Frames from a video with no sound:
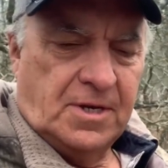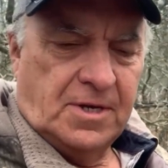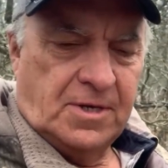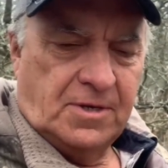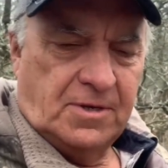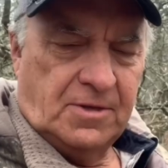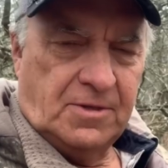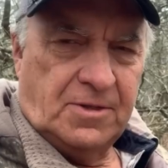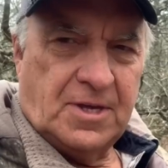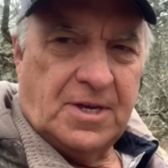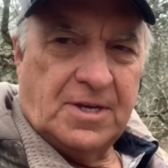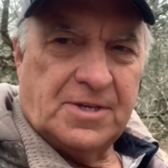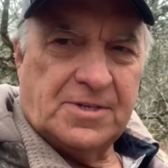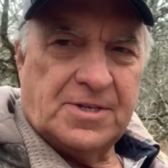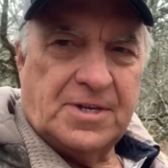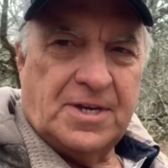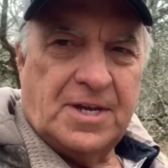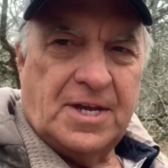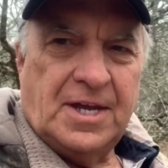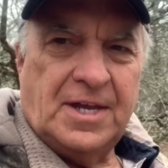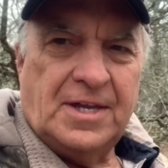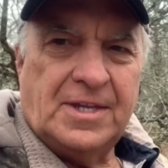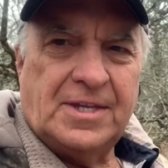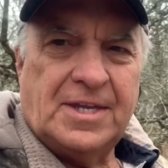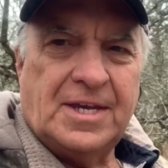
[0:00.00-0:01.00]
two thousand
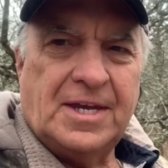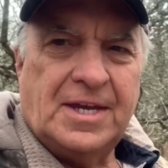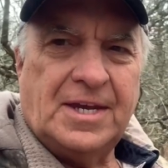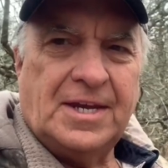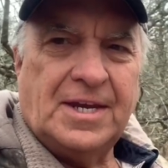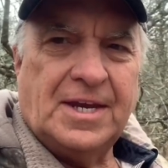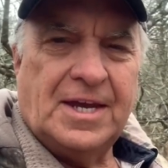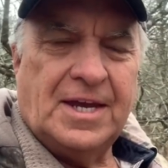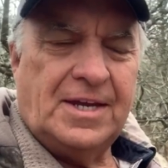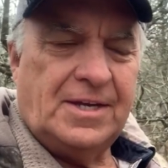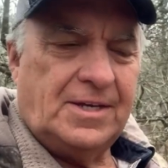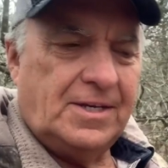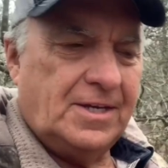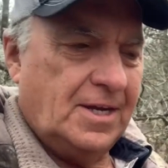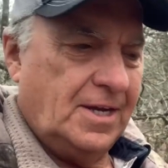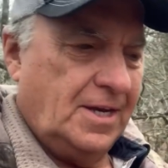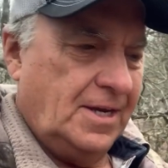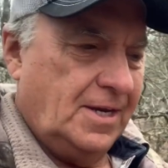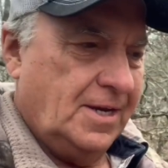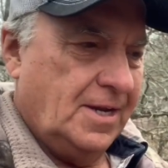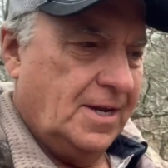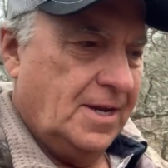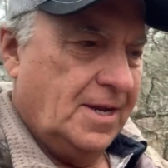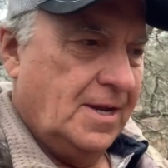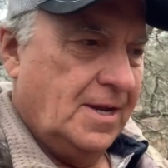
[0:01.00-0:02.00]
eighteen nineteen.